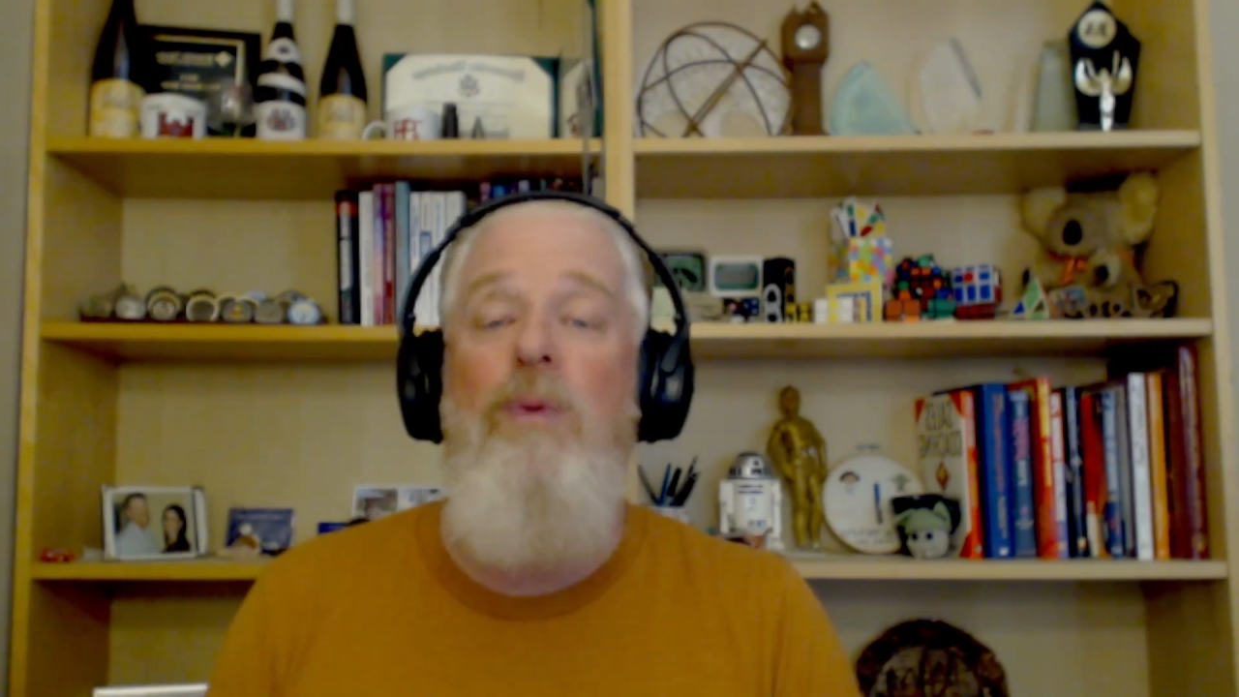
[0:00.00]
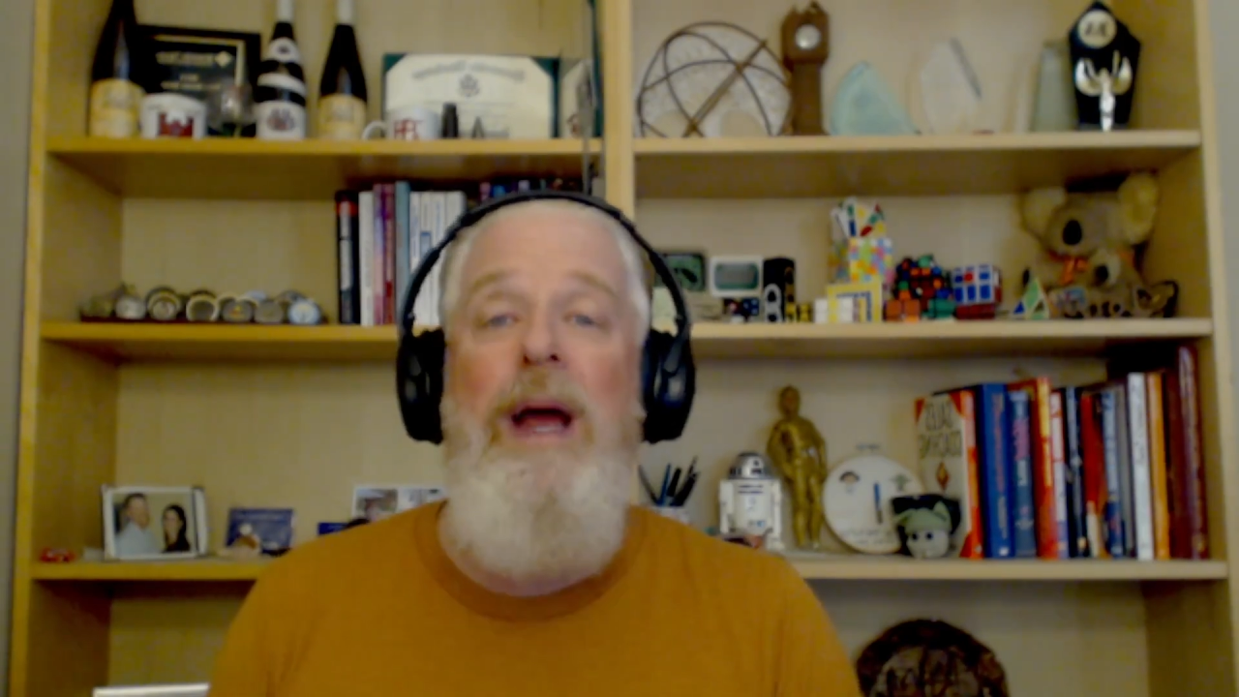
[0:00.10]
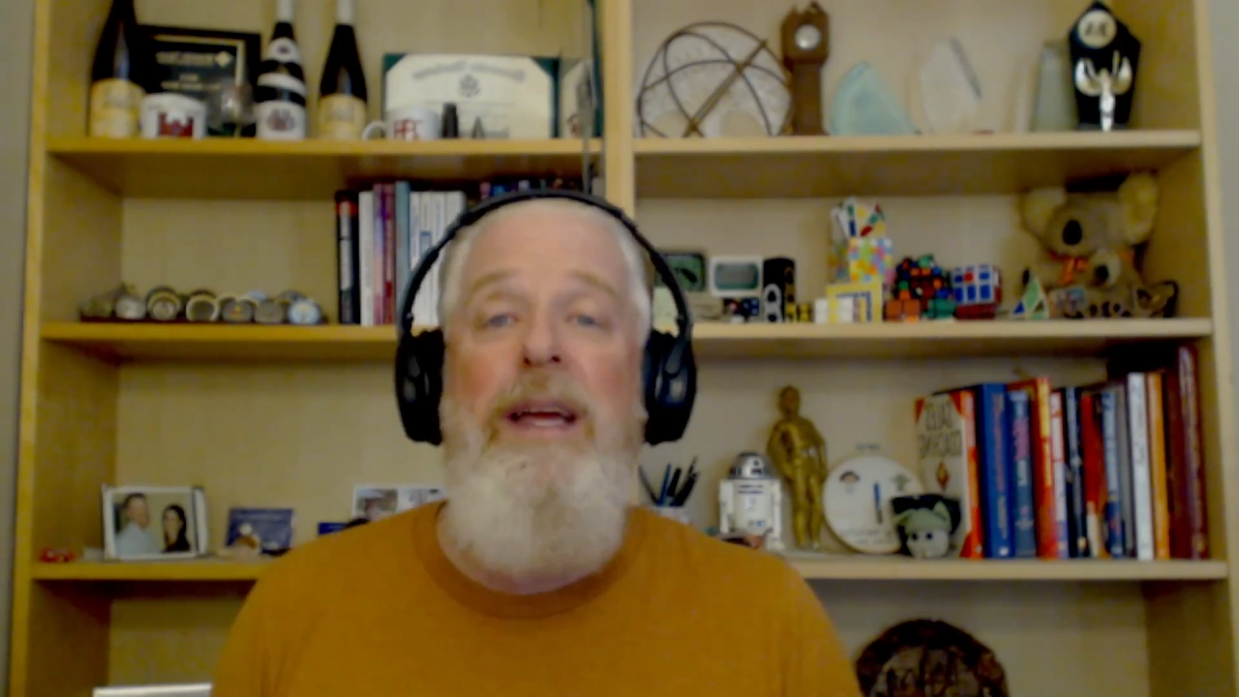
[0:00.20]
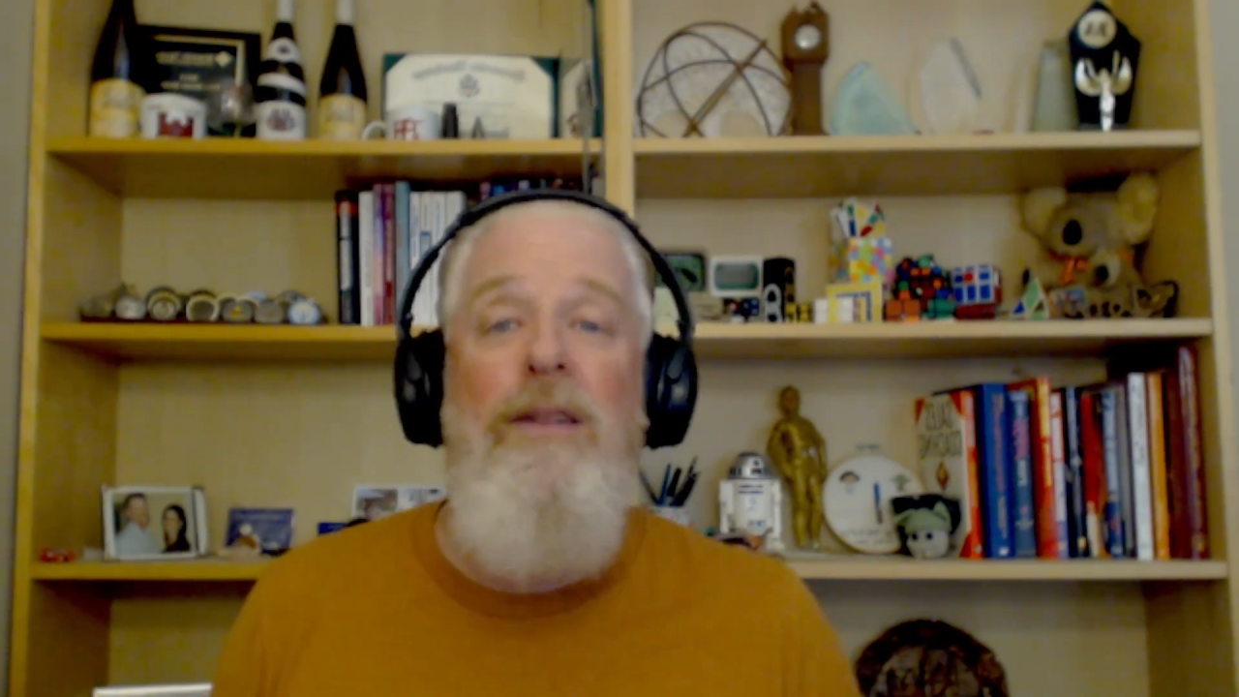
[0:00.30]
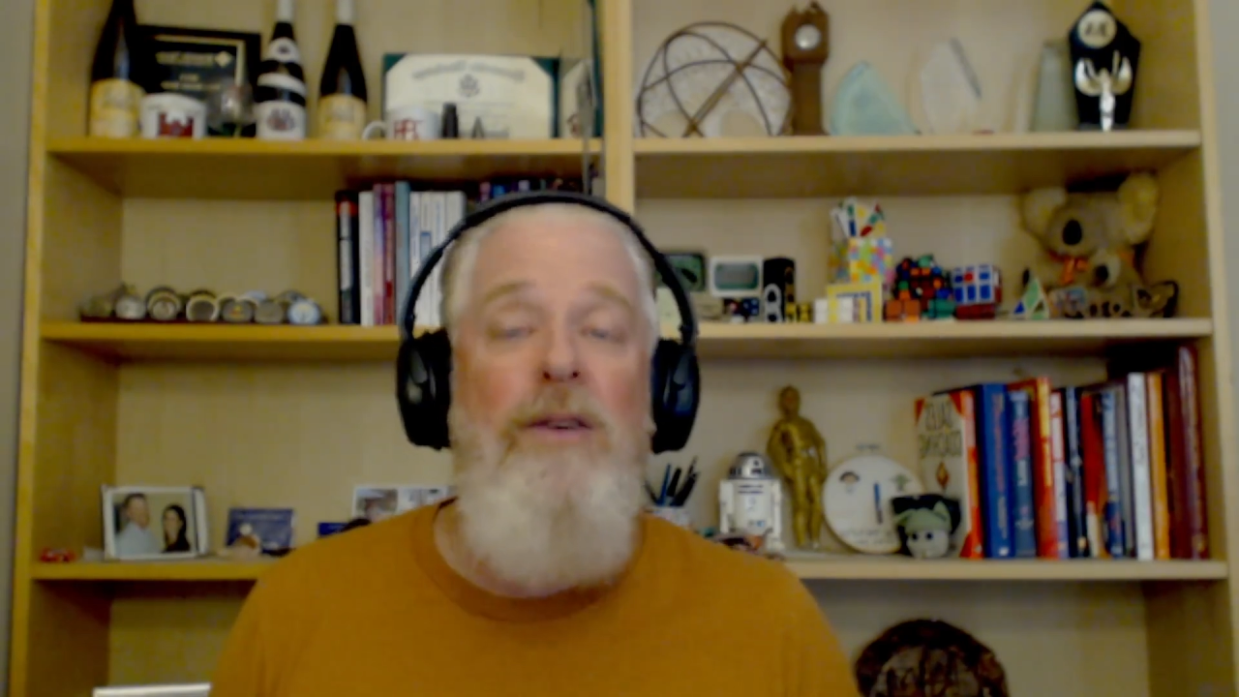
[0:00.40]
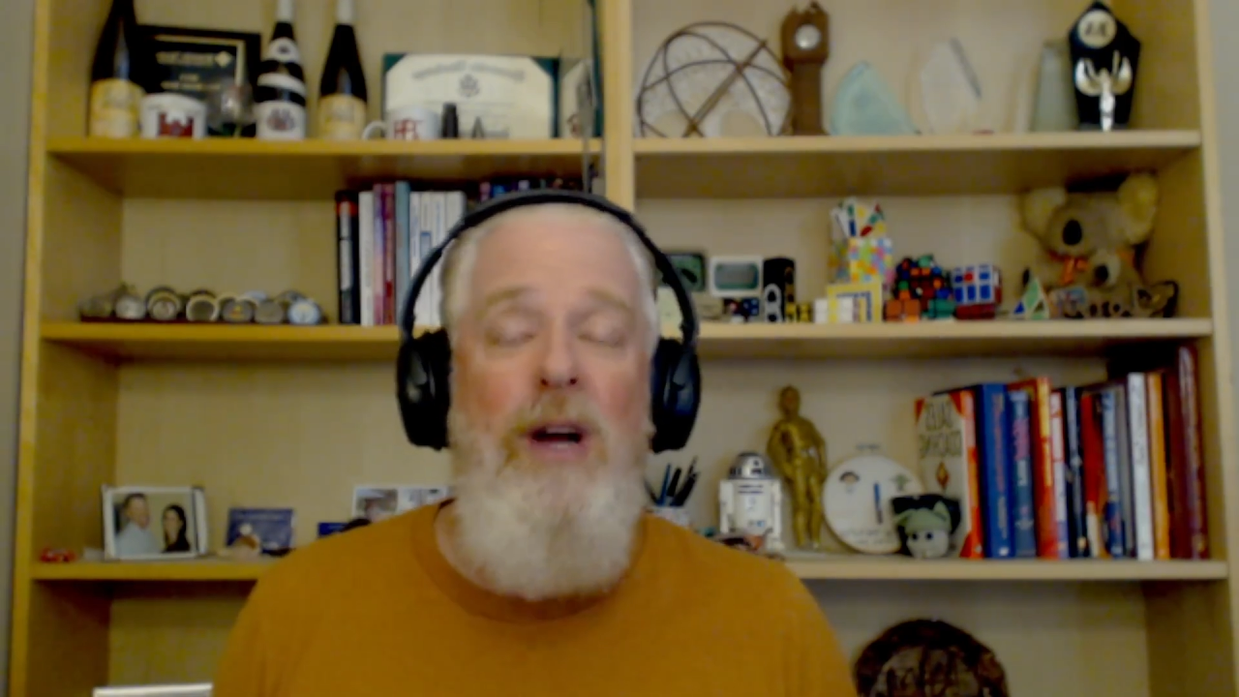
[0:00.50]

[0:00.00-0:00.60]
regular